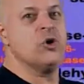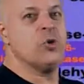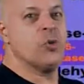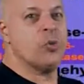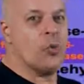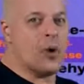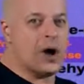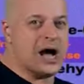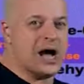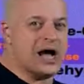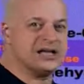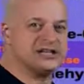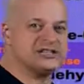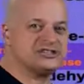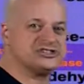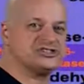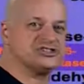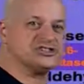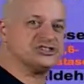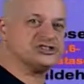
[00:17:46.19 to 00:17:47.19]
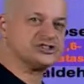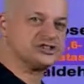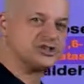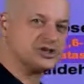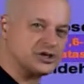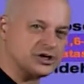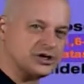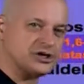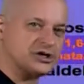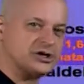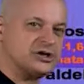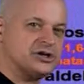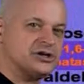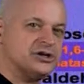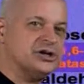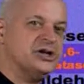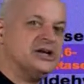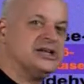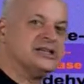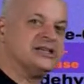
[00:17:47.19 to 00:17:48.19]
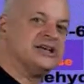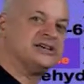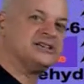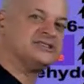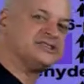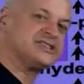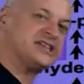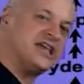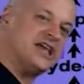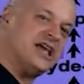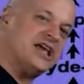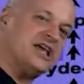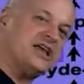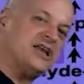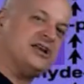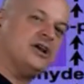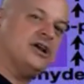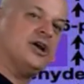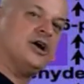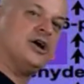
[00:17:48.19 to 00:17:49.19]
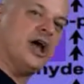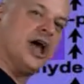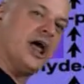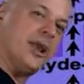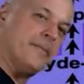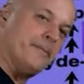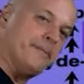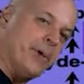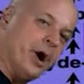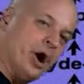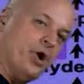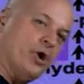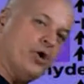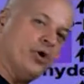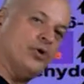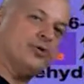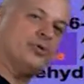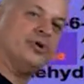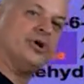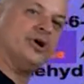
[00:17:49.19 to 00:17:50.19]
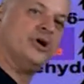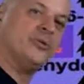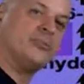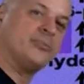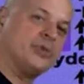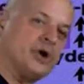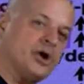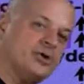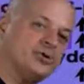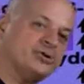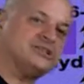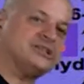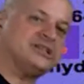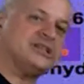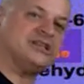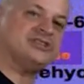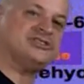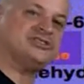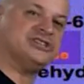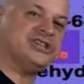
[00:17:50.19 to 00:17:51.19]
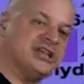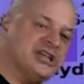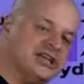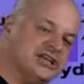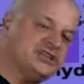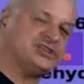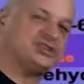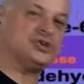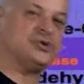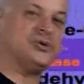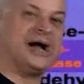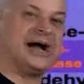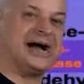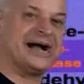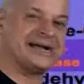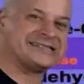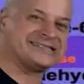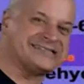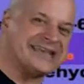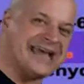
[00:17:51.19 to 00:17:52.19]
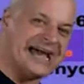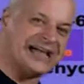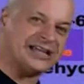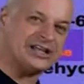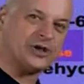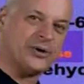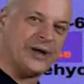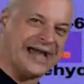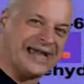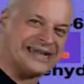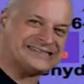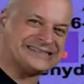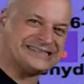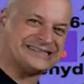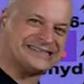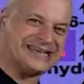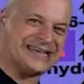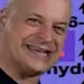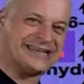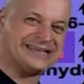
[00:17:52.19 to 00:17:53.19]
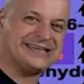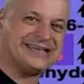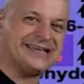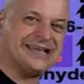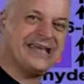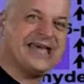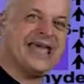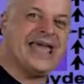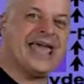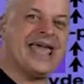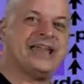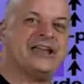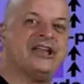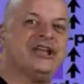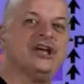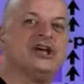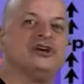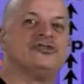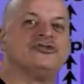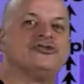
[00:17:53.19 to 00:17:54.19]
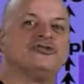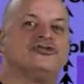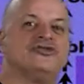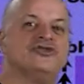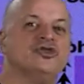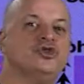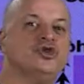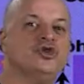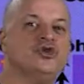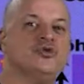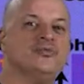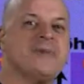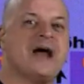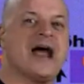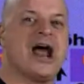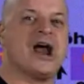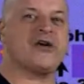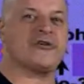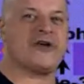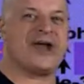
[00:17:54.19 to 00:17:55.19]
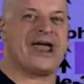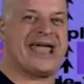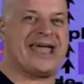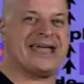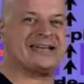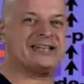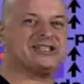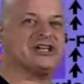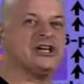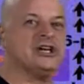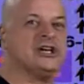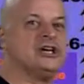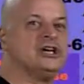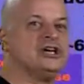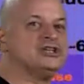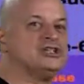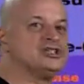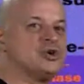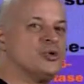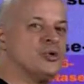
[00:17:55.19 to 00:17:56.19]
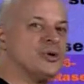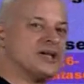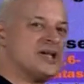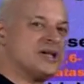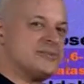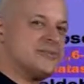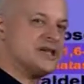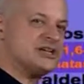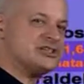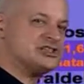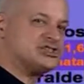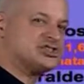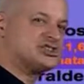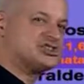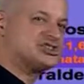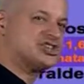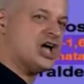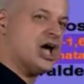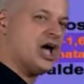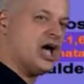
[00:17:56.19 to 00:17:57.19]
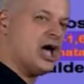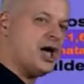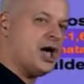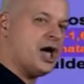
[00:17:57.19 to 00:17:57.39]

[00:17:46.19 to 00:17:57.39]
wants to turn the skin and bone proteins into oxaloacetate and fumarate so it can be a substrate